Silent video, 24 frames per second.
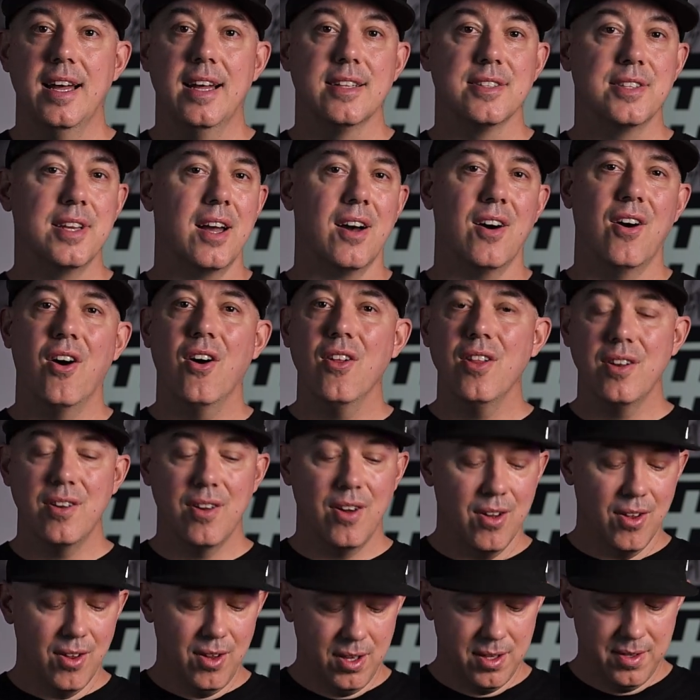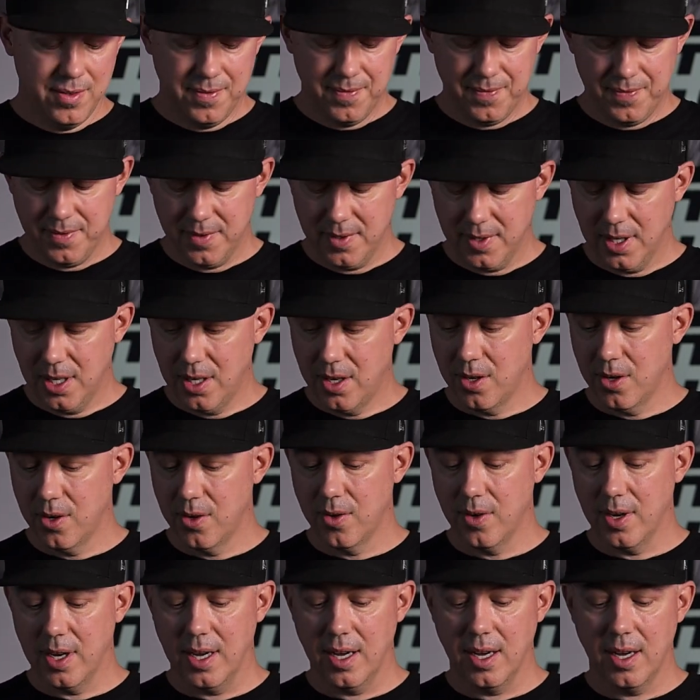So yeah, all in all,
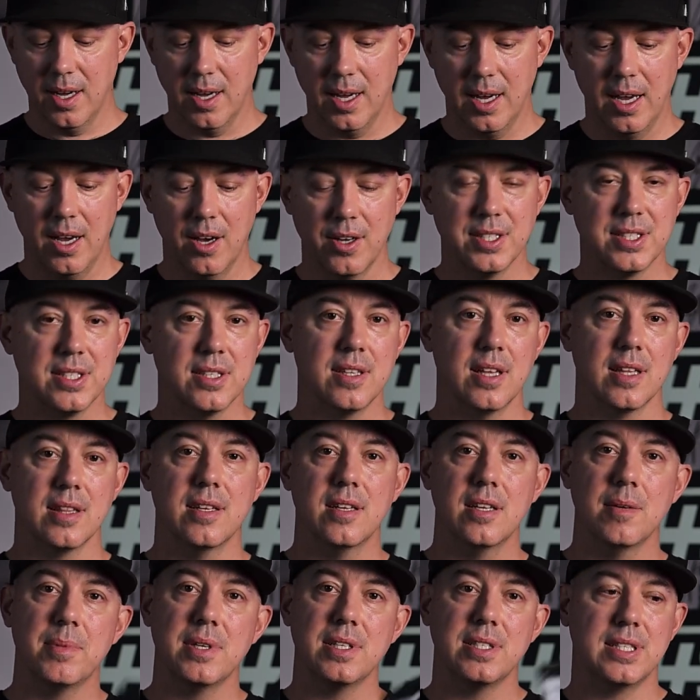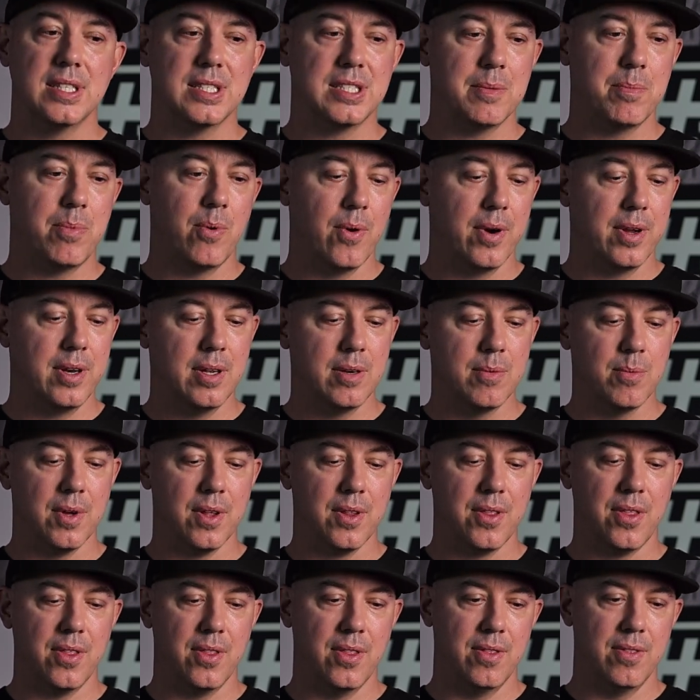I honestly a little bit disappointed
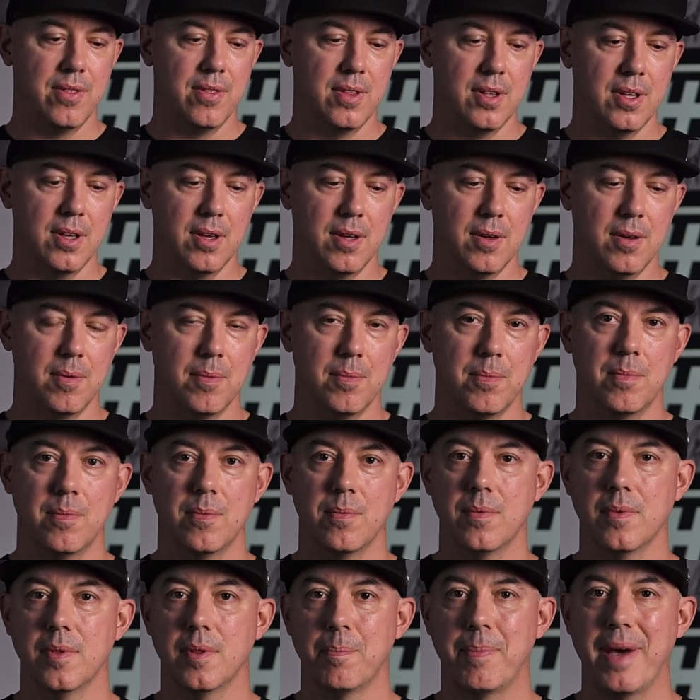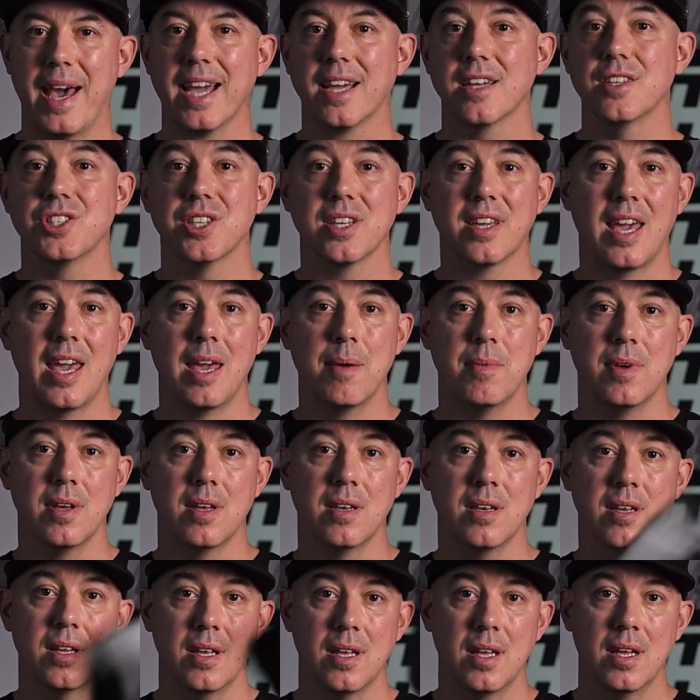with the package it came
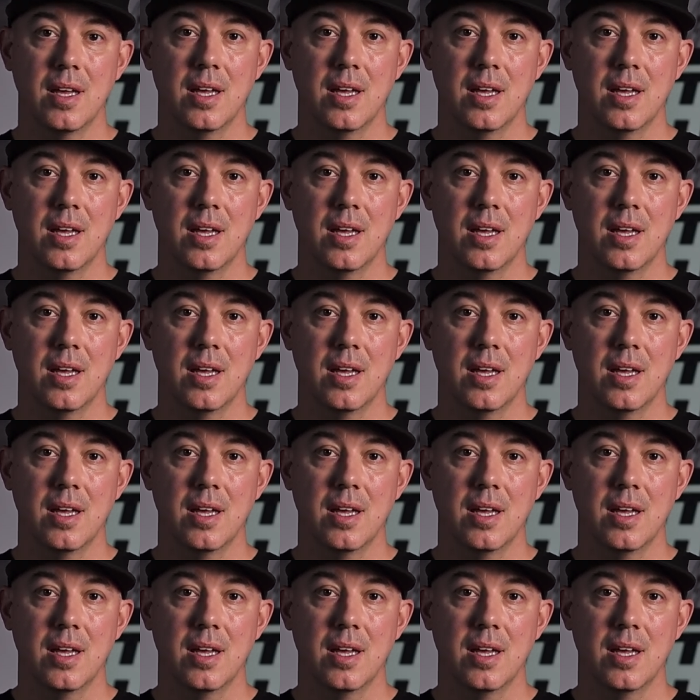in.